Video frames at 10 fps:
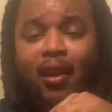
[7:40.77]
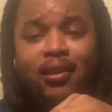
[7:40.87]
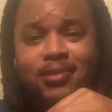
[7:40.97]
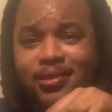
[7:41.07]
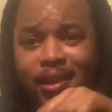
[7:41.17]
And
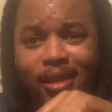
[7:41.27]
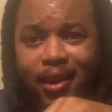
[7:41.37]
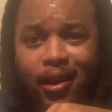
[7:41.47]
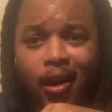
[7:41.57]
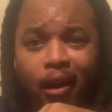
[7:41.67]
it tastes like
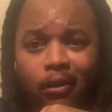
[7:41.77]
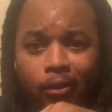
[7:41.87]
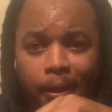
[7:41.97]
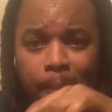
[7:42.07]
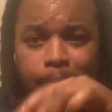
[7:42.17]
licking
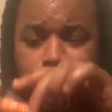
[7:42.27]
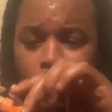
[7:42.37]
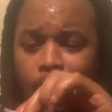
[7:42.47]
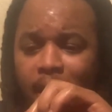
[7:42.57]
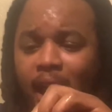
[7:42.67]
concrete.
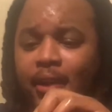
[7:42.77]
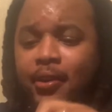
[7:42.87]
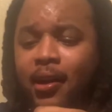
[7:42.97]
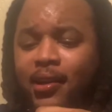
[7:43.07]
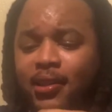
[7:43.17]
Like how do
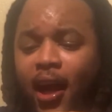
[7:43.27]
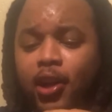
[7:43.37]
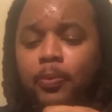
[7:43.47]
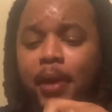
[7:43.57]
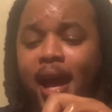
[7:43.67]
how
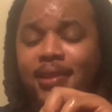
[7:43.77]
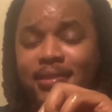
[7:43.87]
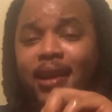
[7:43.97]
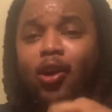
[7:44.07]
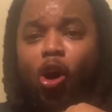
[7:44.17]
do you pass
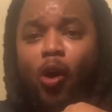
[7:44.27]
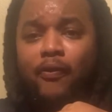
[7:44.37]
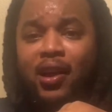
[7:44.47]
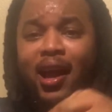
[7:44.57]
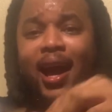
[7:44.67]
that
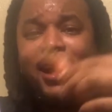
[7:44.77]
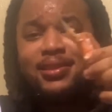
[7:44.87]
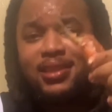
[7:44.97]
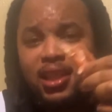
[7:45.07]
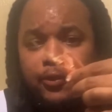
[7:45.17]
off
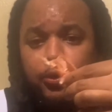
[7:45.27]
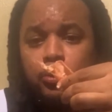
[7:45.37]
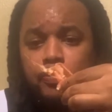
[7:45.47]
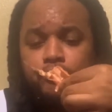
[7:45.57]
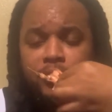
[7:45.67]
as seafood?